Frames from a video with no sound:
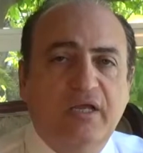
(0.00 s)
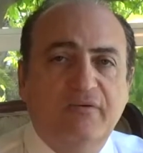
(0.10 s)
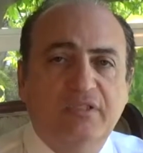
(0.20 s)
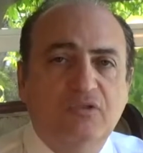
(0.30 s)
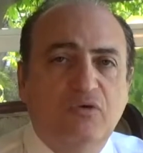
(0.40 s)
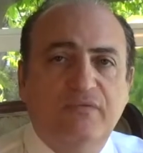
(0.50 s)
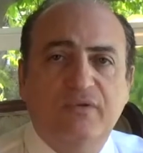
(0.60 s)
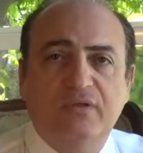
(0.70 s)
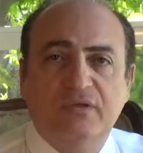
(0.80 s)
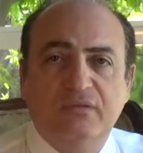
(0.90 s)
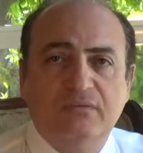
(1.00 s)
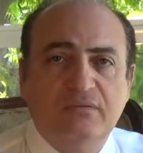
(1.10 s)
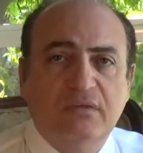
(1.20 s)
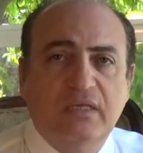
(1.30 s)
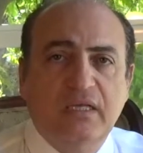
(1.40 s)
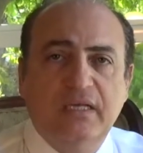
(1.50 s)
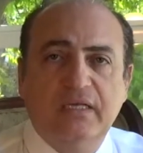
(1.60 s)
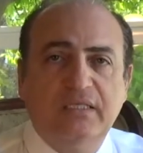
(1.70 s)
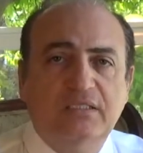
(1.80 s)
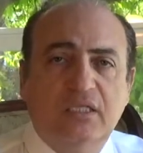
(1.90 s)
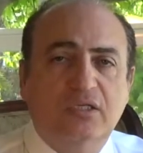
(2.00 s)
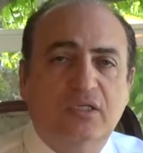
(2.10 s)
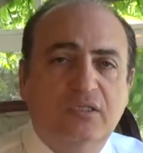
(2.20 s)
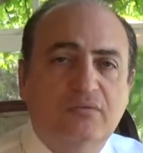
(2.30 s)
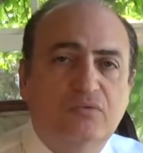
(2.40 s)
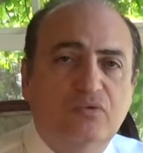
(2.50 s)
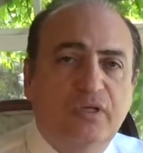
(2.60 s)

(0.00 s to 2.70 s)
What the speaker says: Arestin over there. It's not going to do